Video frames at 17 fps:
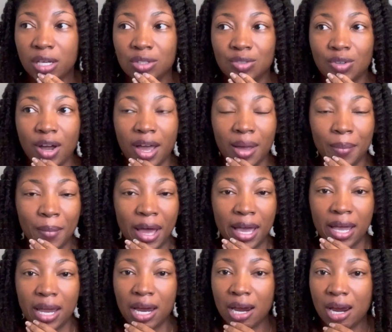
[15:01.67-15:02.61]
drying my
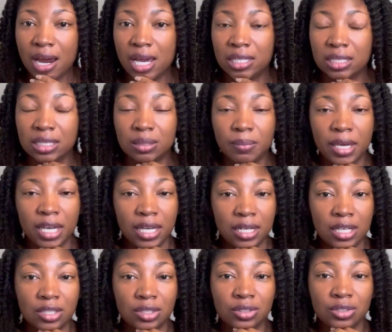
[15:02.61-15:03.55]
hair, and just making
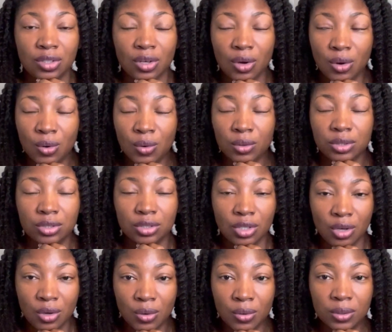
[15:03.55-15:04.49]
it so
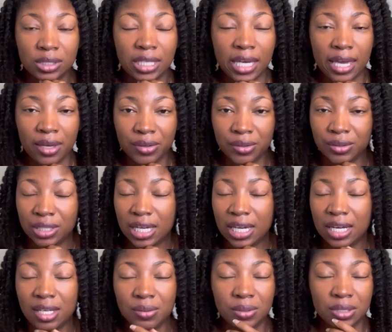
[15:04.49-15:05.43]
tangled.
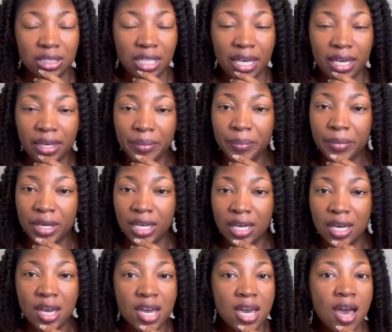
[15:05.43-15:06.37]
And it was taking
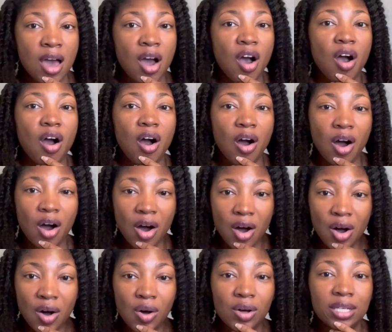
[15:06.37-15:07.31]
me
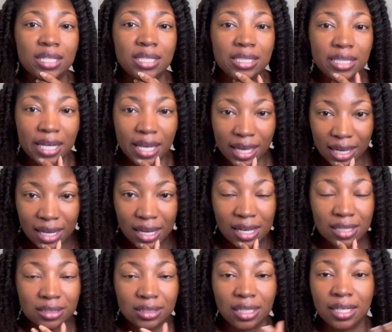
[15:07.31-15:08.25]
all day
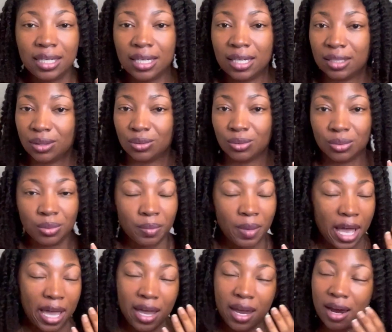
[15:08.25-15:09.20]
to get through
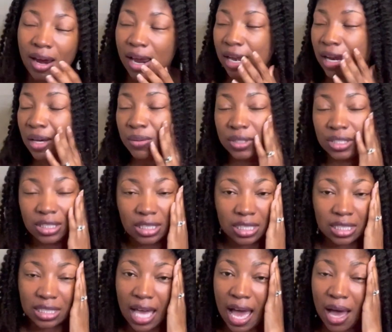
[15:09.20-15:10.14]
my hair, and it was
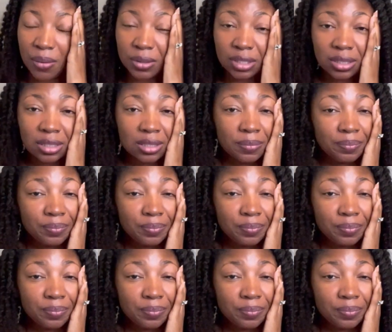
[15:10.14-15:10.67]
just, I was